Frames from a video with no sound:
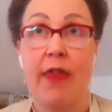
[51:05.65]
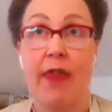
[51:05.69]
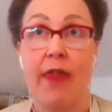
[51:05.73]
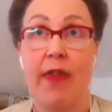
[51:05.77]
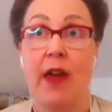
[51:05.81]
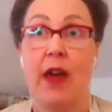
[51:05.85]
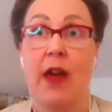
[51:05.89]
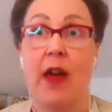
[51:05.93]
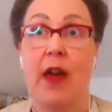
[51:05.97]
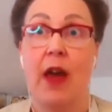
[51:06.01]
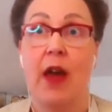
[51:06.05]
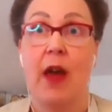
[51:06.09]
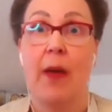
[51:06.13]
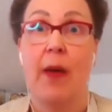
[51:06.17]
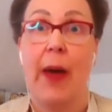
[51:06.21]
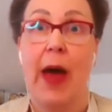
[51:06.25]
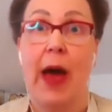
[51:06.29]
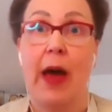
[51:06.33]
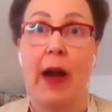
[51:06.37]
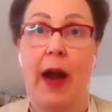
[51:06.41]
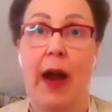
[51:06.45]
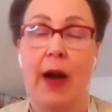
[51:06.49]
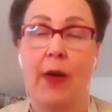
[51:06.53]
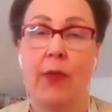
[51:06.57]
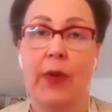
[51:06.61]
thinking about
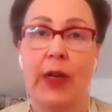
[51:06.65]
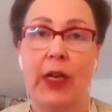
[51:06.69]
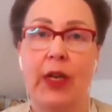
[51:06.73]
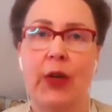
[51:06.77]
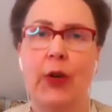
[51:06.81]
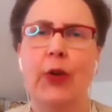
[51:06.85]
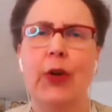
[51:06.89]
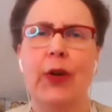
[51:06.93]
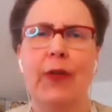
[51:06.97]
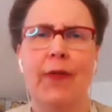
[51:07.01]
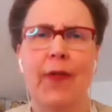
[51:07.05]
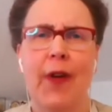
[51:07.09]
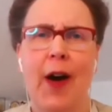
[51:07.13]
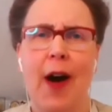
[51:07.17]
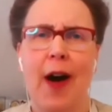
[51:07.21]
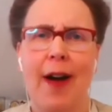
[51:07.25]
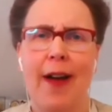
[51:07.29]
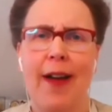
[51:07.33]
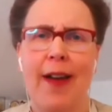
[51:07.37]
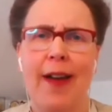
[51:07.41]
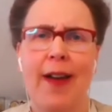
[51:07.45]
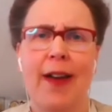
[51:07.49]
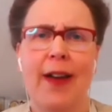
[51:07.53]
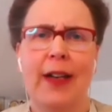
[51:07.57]
how we unify,